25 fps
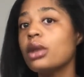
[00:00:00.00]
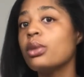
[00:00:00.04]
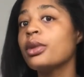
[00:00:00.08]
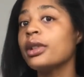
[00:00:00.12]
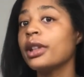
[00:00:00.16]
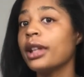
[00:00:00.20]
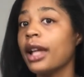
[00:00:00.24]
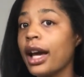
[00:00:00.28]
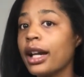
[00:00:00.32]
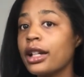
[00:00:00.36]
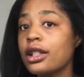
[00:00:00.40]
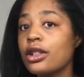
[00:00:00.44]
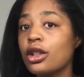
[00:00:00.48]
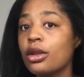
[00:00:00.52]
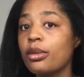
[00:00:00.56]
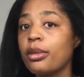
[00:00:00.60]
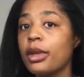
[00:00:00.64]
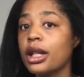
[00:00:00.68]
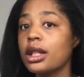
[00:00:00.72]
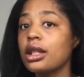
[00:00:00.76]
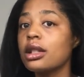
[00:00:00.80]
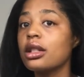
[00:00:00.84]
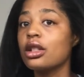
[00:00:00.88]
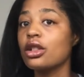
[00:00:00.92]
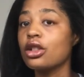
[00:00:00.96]
Relaxer
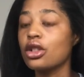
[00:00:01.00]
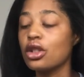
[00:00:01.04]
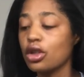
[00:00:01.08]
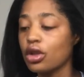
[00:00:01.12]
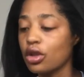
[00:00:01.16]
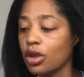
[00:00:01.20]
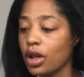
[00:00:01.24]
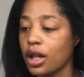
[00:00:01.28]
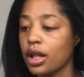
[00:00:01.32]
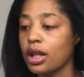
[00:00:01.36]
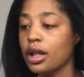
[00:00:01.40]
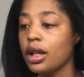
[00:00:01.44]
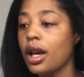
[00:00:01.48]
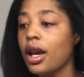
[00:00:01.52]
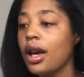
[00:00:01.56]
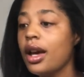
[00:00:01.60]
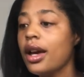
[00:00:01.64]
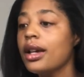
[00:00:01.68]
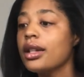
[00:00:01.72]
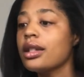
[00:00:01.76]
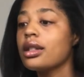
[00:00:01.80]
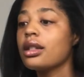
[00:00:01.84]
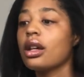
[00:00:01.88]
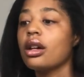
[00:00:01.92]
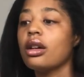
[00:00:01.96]
makes it straight.
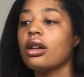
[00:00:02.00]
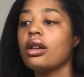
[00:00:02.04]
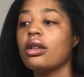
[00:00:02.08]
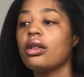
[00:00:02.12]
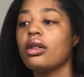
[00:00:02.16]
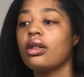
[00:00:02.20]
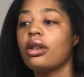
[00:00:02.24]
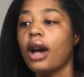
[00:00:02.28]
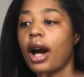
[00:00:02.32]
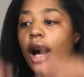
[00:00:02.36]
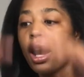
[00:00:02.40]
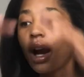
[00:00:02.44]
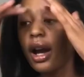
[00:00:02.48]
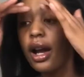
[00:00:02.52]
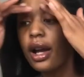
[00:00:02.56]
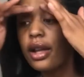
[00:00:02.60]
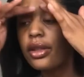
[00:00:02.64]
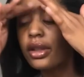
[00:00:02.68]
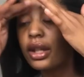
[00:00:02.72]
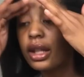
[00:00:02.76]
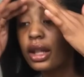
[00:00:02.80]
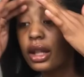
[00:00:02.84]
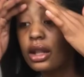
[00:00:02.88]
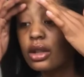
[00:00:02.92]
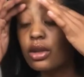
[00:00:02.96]
So I
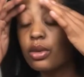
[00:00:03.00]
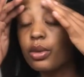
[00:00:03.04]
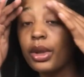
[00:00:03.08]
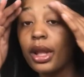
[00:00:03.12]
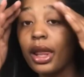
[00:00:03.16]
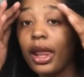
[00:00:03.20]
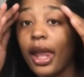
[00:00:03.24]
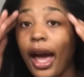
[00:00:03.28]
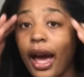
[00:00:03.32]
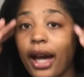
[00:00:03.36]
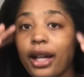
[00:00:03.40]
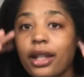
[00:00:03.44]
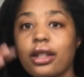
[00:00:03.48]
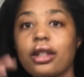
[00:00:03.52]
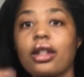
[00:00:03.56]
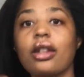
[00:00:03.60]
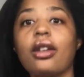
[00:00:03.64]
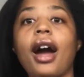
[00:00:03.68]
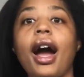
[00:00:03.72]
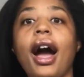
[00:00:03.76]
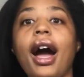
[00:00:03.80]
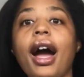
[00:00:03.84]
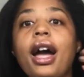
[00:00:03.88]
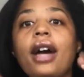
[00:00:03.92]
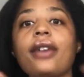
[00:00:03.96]
think it's relaxer.
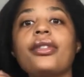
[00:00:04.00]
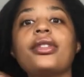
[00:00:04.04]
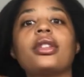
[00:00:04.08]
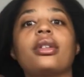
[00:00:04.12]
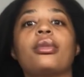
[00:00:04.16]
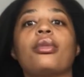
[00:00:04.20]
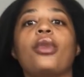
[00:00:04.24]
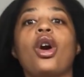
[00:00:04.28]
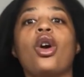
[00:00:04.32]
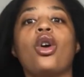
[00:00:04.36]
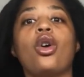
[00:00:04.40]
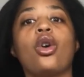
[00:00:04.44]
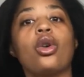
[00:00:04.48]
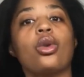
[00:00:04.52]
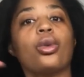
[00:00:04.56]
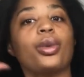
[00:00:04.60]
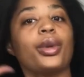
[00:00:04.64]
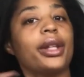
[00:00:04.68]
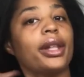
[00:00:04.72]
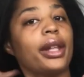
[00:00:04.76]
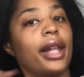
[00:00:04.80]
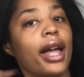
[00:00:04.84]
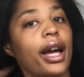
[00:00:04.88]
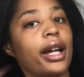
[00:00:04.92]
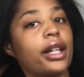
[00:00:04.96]
I have some old
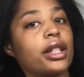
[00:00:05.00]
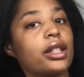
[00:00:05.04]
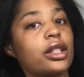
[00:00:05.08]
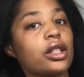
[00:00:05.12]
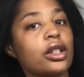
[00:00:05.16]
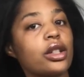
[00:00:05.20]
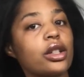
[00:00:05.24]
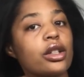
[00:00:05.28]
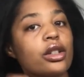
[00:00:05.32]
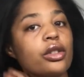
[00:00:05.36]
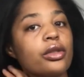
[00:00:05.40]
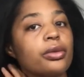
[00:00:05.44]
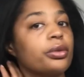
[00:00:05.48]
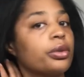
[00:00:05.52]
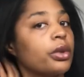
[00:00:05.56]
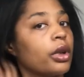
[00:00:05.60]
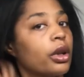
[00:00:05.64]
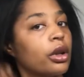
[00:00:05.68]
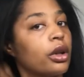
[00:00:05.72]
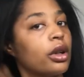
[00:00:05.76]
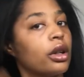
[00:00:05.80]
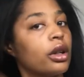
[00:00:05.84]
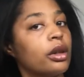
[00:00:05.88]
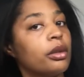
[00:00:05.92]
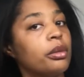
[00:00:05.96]
relaxer
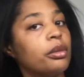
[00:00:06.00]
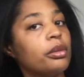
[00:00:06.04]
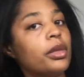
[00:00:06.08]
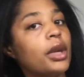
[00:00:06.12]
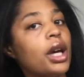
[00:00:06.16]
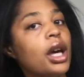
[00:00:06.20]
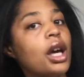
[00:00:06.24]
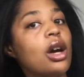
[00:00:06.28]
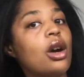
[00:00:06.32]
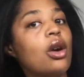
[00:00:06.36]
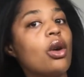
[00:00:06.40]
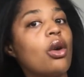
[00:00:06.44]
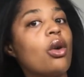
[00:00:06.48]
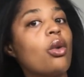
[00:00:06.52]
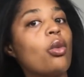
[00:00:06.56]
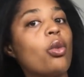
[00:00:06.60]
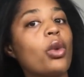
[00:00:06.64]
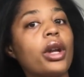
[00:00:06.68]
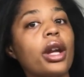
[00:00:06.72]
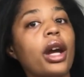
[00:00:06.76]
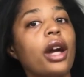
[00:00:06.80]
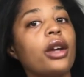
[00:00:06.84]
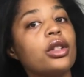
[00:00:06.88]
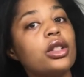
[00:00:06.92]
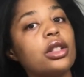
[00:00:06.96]
from
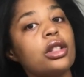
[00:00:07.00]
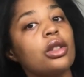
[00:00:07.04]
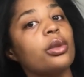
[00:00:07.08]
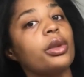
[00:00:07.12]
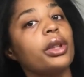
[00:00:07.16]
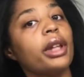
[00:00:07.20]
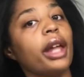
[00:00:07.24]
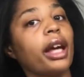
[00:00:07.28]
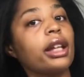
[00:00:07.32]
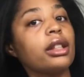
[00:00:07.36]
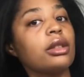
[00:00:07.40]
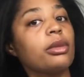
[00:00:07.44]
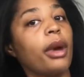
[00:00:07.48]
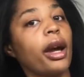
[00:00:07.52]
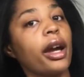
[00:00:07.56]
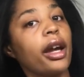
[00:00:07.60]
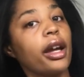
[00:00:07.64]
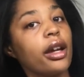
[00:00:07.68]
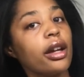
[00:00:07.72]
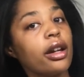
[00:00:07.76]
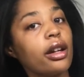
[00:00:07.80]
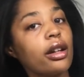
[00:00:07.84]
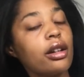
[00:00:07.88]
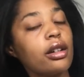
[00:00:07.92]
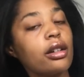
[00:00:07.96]
when I used to relax my
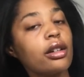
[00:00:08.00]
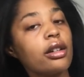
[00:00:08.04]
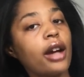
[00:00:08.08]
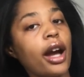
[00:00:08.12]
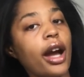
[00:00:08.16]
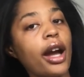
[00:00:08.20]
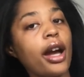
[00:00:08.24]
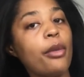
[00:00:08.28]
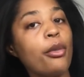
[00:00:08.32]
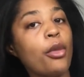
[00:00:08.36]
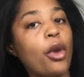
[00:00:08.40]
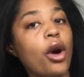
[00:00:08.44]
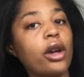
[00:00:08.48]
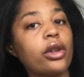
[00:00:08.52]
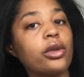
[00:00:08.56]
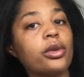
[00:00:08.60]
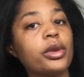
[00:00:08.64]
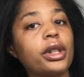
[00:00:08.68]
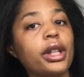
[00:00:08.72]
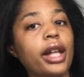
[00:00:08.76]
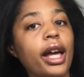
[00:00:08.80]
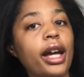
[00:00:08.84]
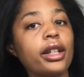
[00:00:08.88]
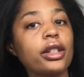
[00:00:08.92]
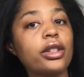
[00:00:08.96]
hair. I had bought a
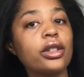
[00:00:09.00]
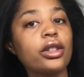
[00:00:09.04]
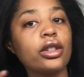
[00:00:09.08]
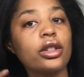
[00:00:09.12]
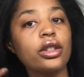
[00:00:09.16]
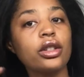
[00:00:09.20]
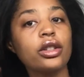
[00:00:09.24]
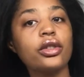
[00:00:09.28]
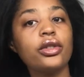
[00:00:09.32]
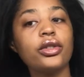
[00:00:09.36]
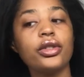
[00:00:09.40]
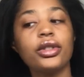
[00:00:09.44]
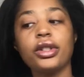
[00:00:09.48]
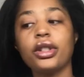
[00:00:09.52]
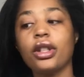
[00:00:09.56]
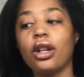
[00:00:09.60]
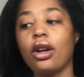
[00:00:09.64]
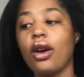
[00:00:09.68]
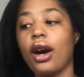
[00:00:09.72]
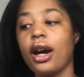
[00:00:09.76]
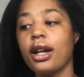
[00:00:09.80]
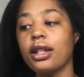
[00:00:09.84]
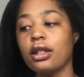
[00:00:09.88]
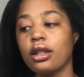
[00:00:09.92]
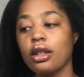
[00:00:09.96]
relaxer, so
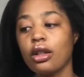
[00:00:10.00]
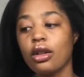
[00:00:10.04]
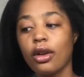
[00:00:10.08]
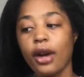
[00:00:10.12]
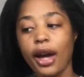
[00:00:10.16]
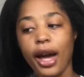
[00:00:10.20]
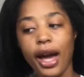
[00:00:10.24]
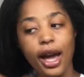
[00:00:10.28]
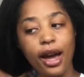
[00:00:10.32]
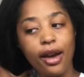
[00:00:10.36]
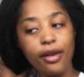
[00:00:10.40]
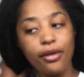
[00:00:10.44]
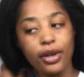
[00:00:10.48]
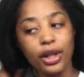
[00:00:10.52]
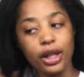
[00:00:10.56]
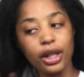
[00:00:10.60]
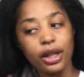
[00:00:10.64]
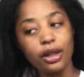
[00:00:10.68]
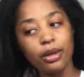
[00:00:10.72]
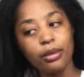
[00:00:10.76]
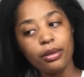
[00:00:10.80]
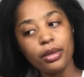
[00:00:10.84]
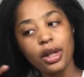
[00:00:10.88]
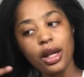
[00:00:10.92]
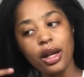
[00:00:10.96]
I still have it.
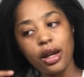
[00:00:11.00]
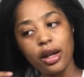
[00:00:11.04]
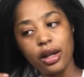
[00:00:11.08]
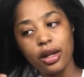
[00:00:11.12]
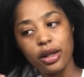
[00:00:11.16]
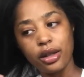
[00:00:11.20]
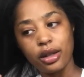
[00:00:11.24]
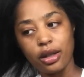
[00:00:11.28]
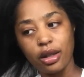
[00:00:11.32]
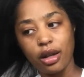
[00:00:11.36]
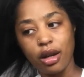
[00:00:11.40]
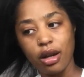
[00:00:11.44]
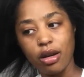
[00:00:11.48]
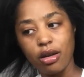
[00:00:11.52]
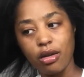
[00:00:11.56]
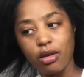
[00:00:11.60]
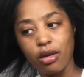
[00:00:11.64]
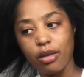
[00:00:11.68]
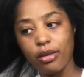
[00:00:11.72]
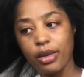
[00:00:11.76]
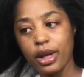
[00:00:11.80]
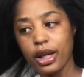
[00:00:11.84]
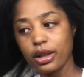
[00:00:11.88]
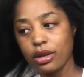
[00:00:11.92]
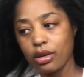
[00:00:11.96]
And I'm like, yo, I
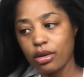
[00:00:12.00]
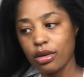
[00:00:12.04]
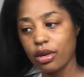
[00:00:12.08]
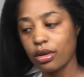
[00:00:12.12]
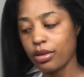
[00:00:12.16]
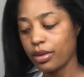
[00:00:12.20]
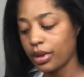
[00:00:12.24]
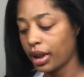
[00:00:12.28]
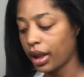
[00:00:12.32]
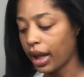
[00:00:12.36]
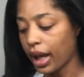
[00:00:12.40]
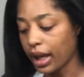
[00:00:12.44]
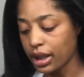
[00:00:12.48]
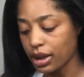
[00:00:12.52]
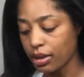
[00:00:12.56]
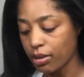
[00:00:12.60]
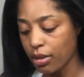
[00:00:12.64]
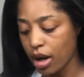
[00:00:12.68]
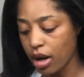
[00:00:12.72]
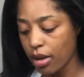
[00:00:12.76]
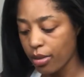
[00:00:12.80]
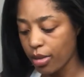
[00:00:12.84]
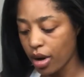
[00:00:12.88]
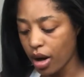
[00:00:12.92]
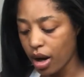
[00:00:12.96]
might as well relax
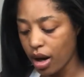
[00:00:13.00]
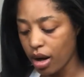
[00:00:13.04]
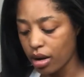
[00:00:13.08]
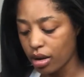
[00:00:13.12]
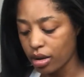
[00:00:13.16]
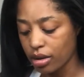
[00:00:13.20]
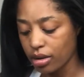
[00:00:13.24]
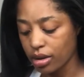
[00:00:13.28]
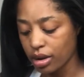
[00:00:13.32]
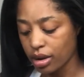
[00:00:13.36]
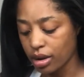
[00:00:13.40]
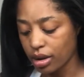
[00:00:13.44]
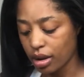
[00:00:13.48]
my brows.